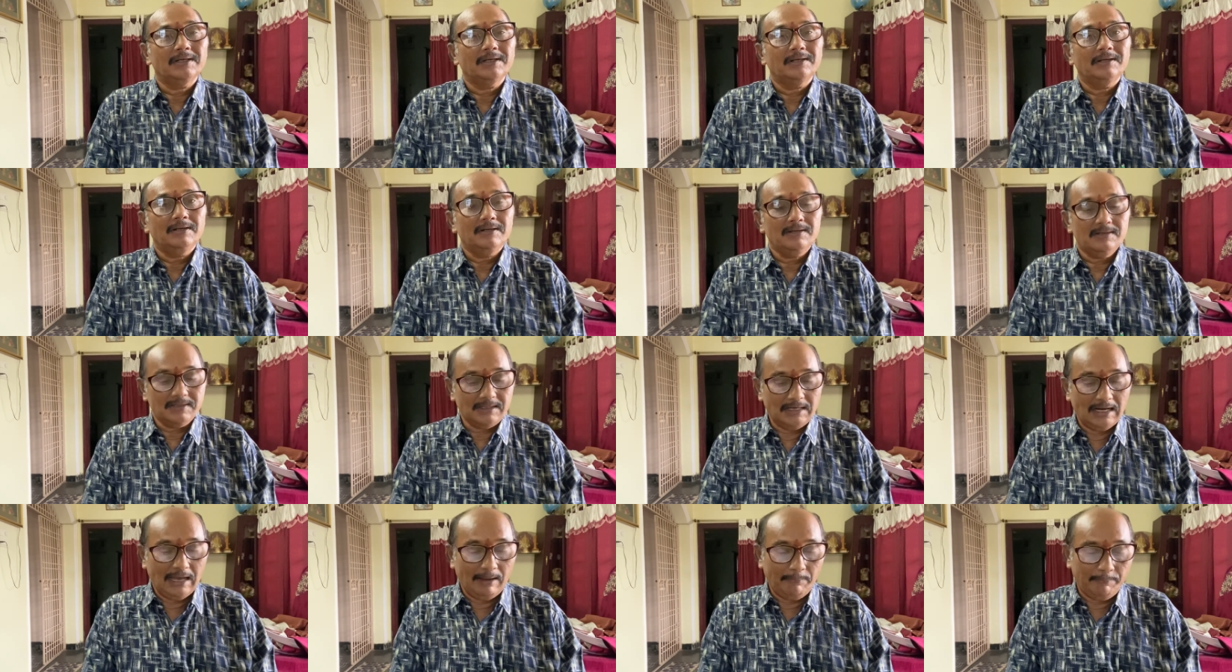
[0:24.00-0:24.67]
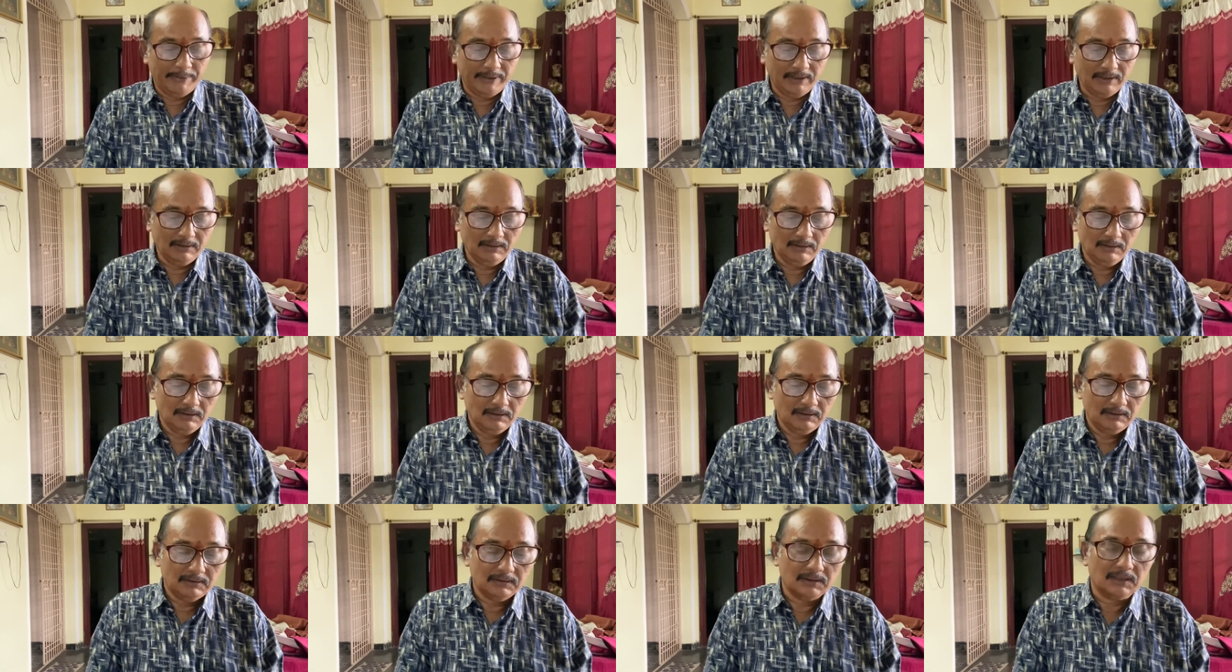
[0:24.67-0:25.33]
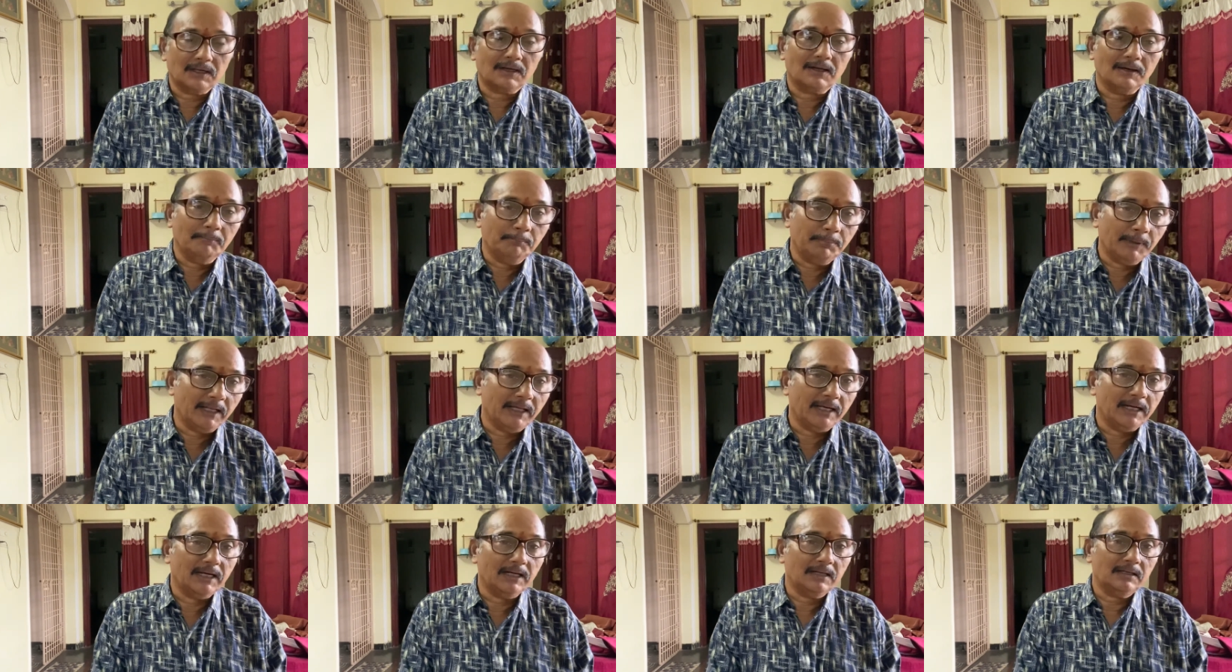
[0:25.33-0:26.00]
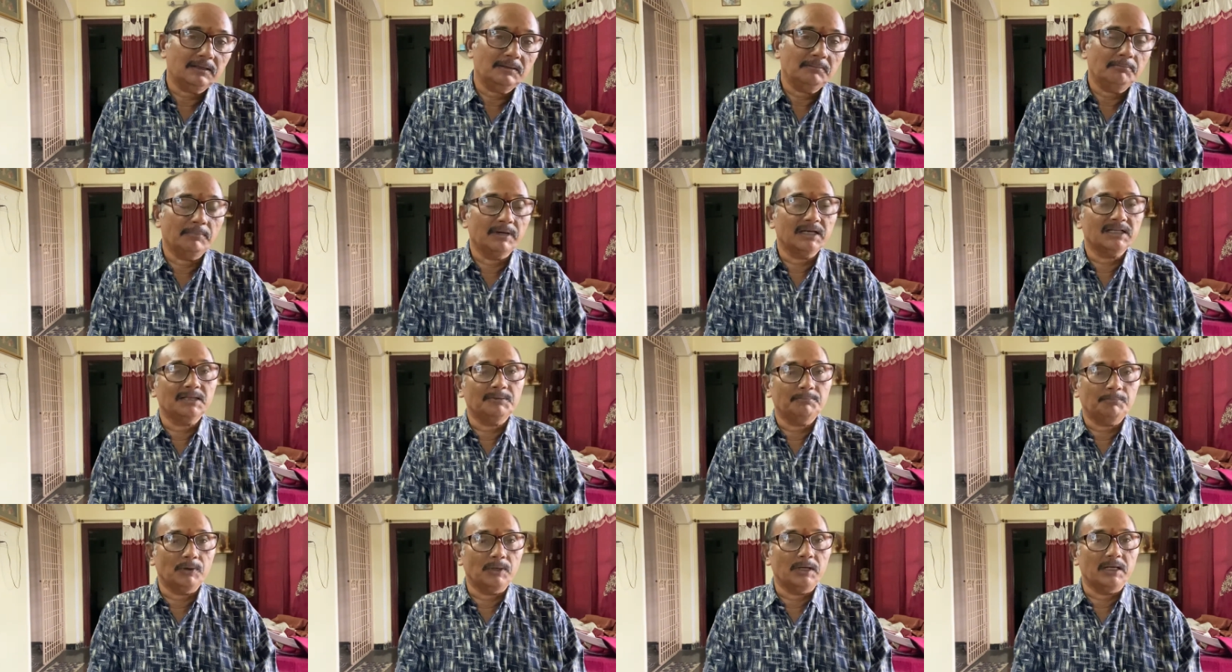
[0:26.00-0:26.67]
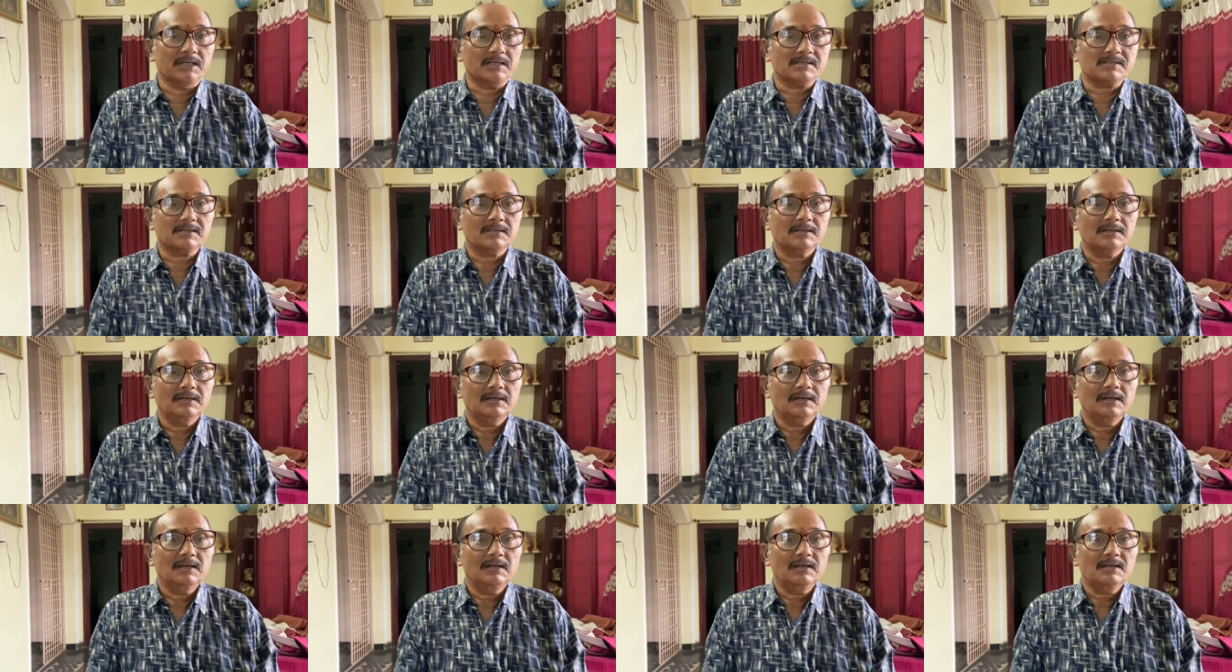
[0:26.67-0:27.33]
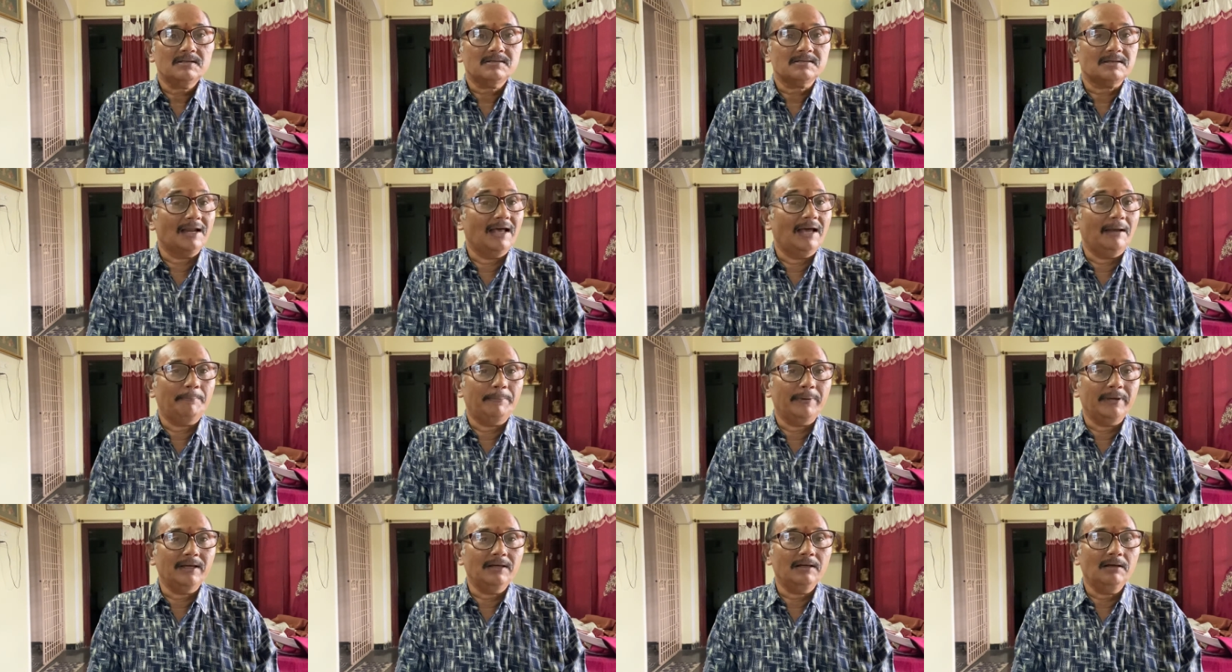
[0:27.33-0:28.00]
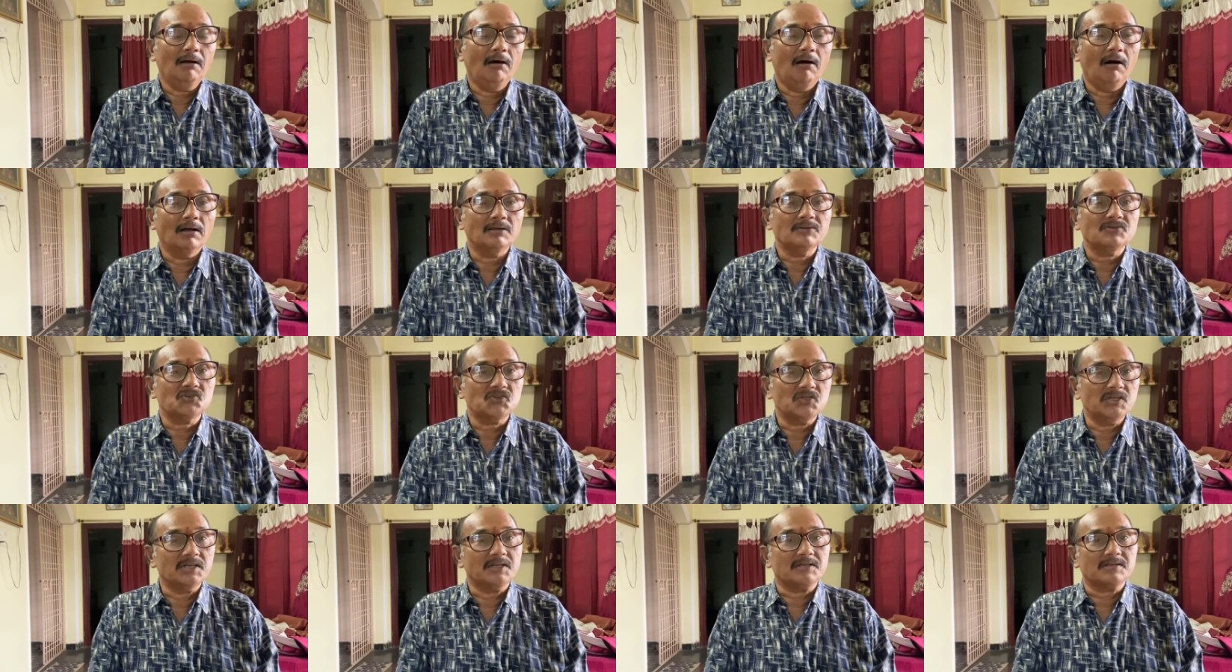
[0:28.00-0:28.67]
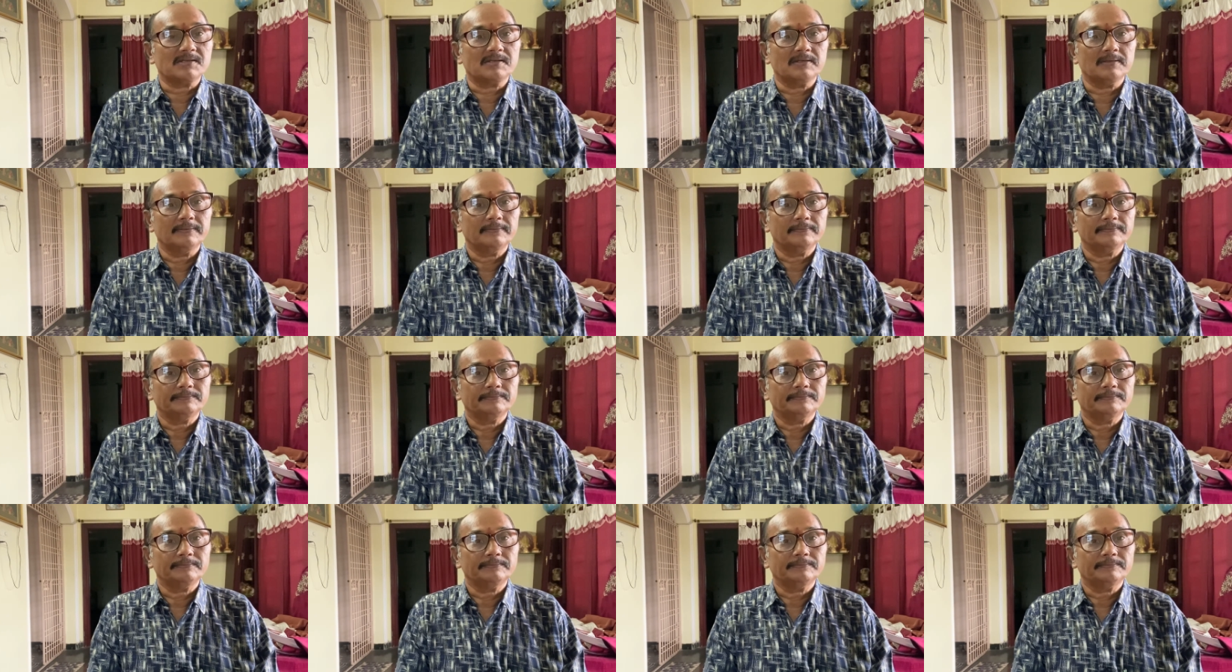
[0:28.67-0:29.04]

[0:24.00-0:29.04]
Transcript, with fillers: slapping the complainant by the police, slapping on cheeks